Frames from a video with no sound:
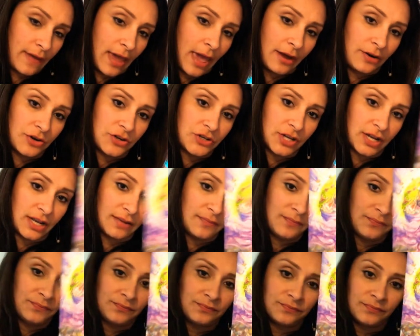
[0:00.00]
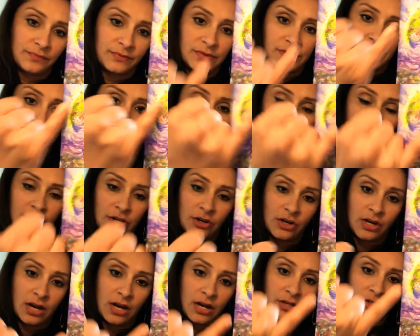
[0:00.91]
energy. So let your
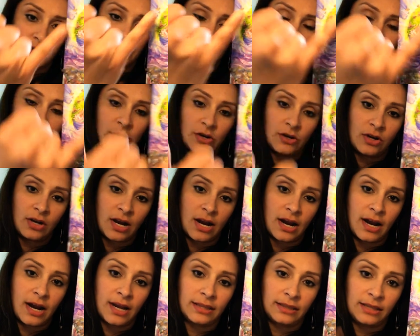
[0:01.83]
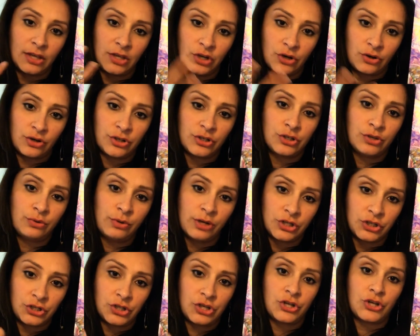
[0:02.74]
conscience be your guide. Let your
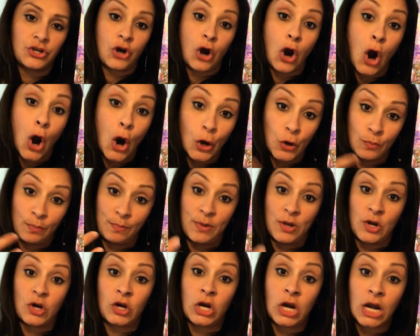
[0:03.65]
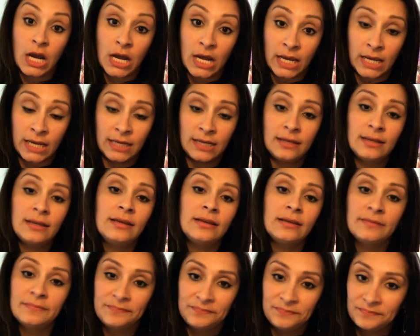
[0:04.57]
intuition, your heart be your guide.
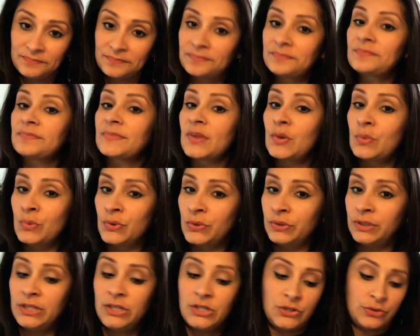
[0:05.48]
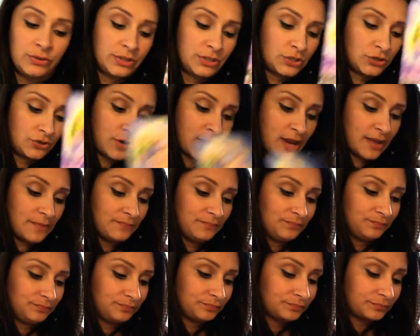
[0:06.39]
It won't lead you astray.
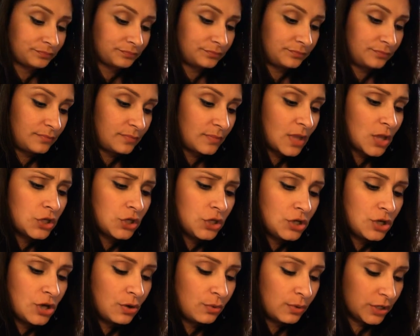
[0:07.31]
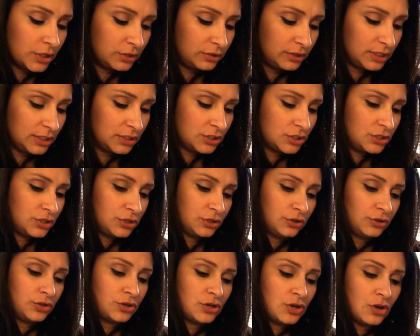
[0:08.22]
You know what you need to do.
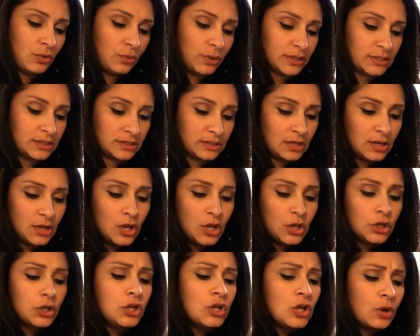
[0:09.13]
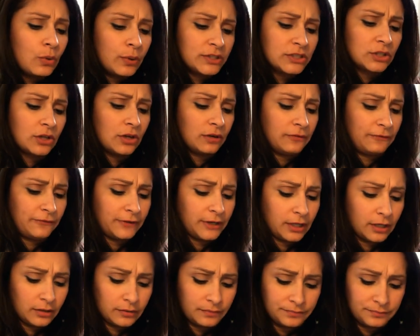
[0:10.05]
You know what's good for
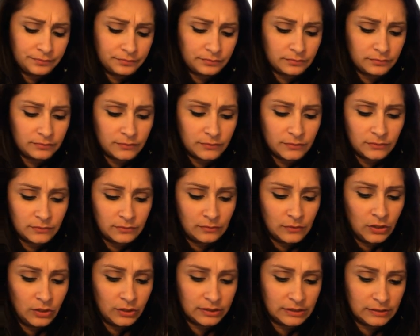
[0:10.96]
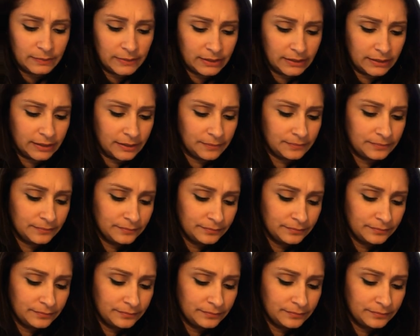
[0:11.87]
you, ultimately.